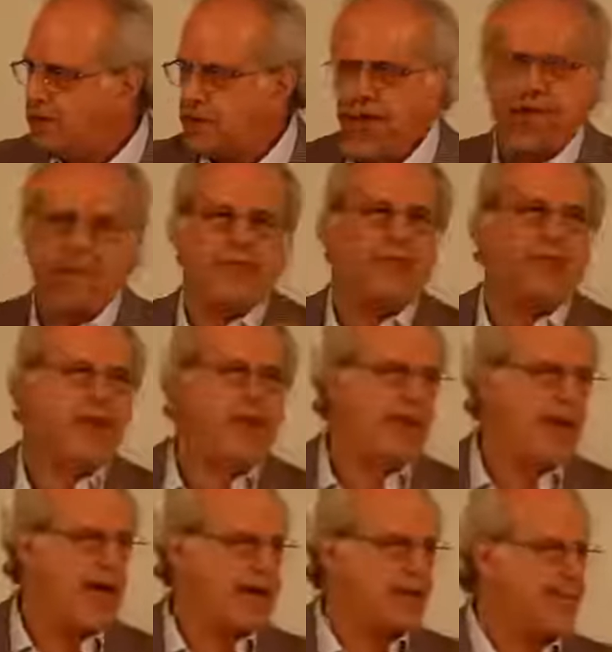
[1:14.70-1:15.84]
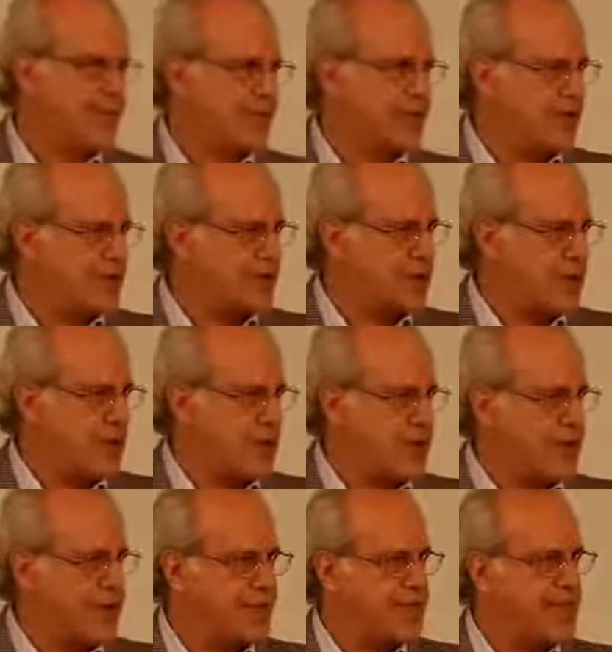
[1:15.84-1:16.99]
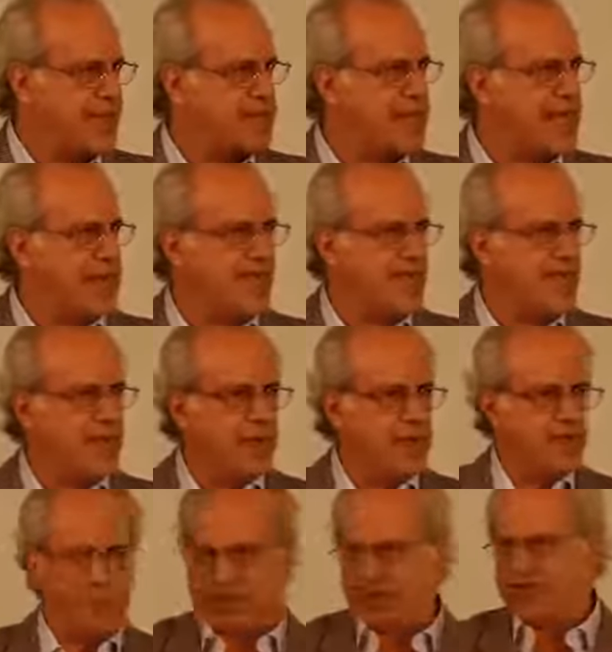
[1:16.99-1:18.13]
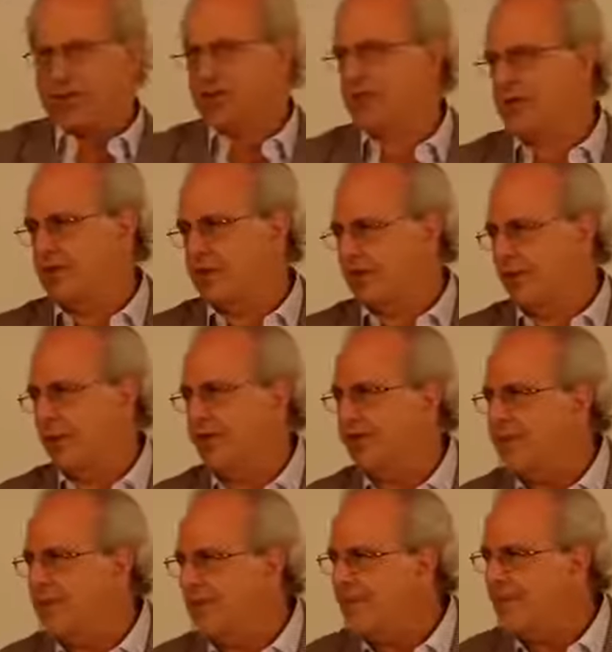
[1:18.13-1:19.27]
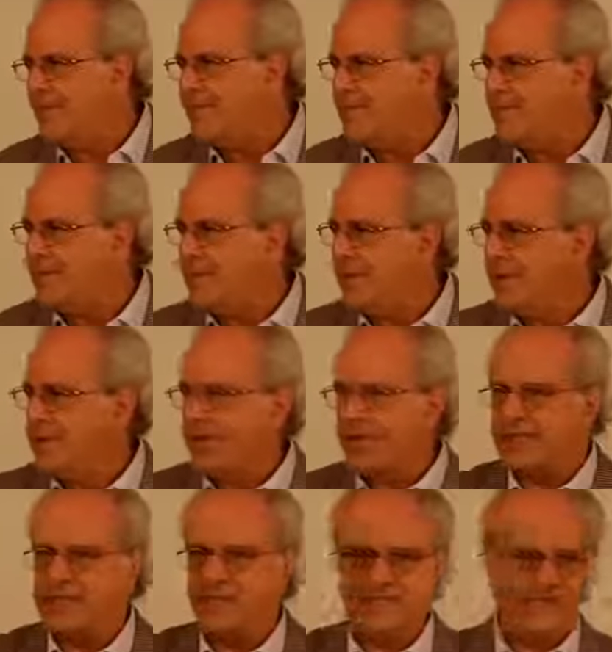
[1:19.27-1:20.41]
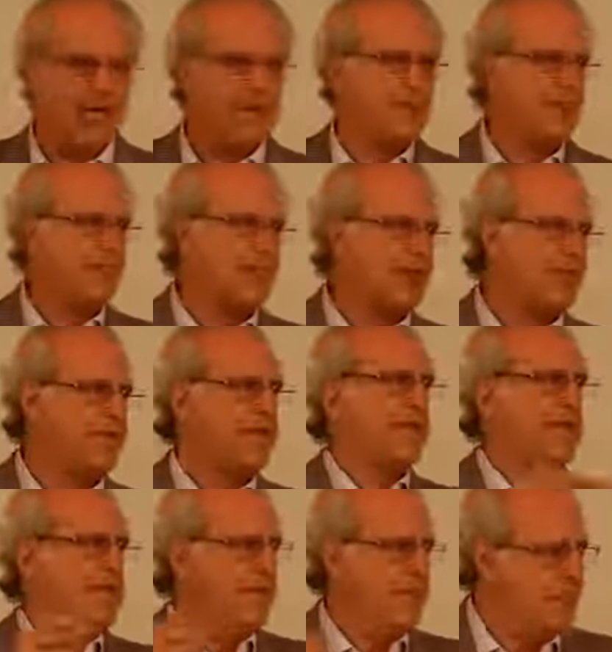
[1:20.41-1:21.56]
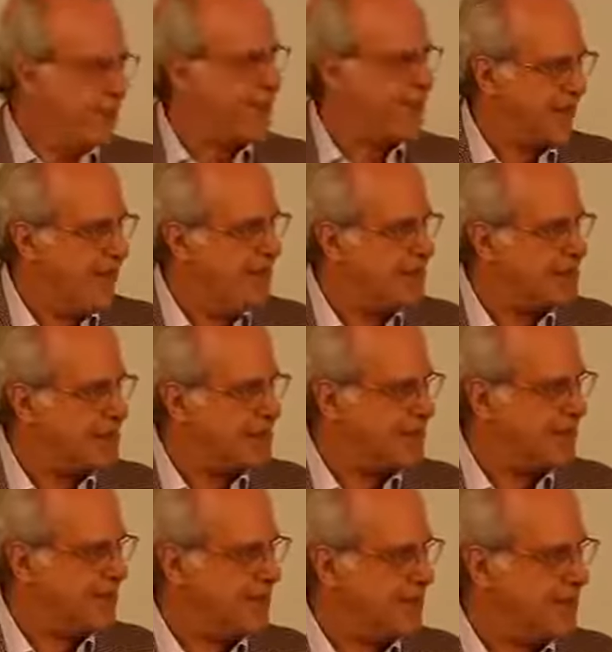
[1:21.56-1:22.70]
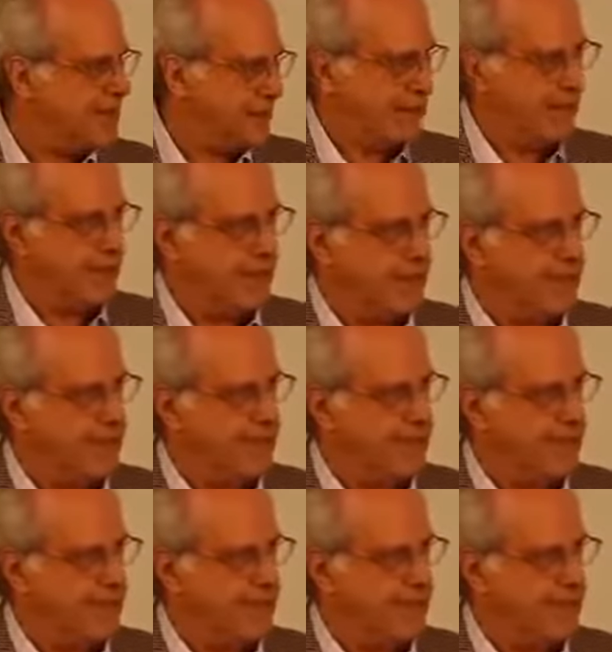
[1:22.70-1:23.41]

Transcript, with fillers: so I, the one I like most, I'll start with, is the example, because it's the month of November, it's the example of the Thanksgiving dinner.